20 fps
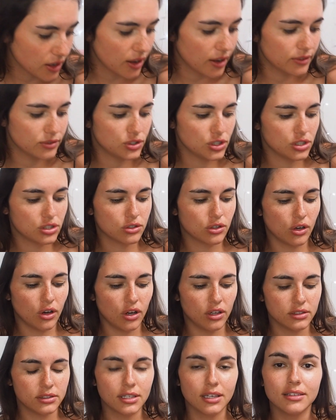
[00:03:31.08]
I've just
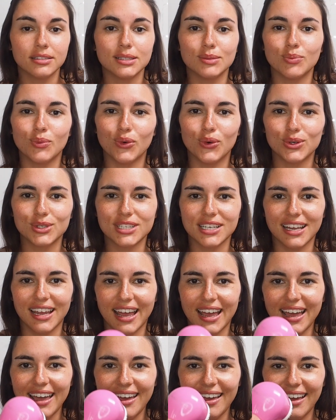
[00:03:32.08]
got some water
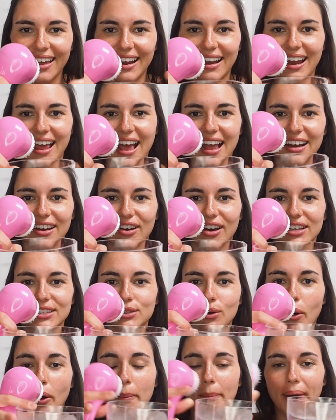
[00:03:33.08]
here in a
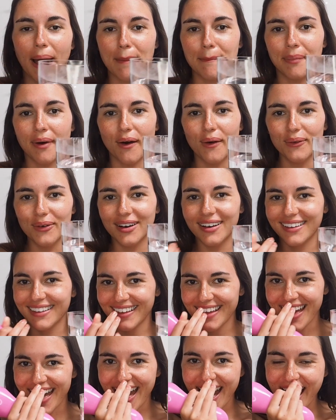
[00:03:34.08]
nice cotton pad bowl.
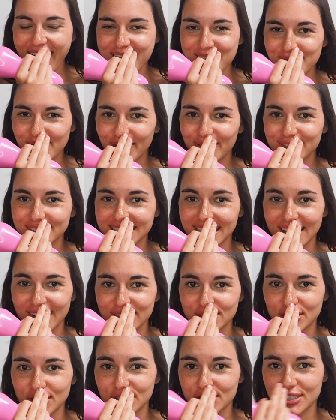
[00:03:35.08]
Obviously
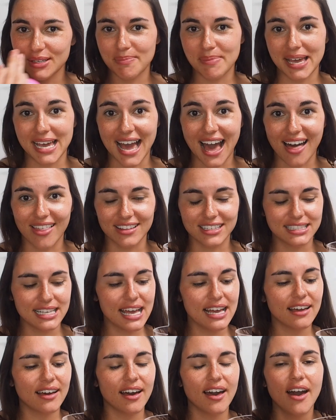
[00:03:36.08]
I'd usually be at the
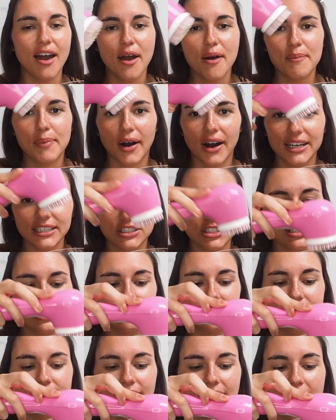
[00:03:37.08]
sink, but I
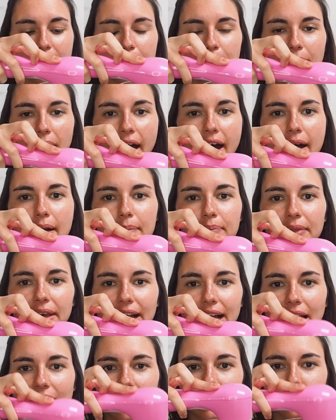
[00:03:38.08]
just dip the
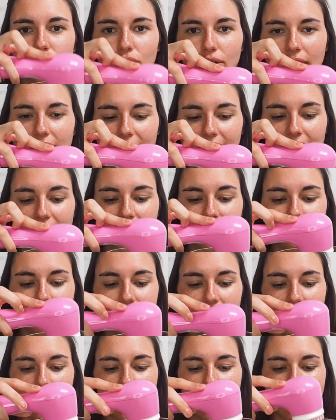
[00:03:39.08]
Clarisonic
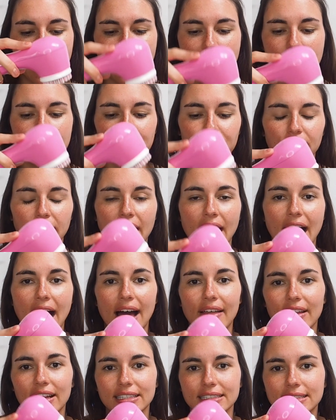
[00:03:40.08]
into here
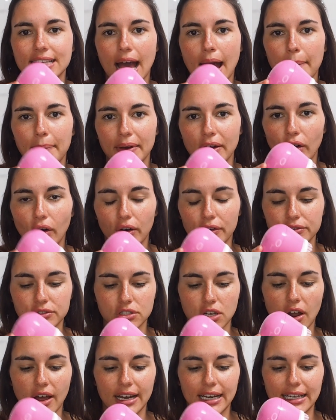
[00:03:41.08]
and then tap it off
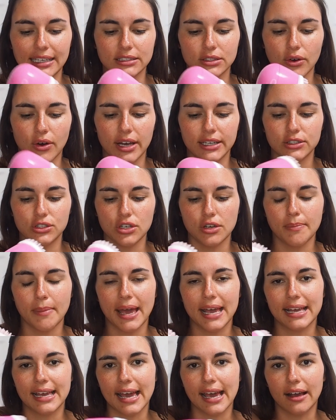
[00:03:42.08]
slightly, so I do
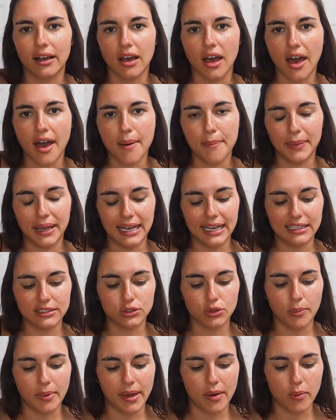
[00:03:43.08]
make it a
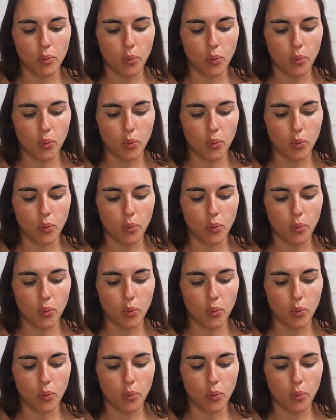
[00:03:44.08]
little bit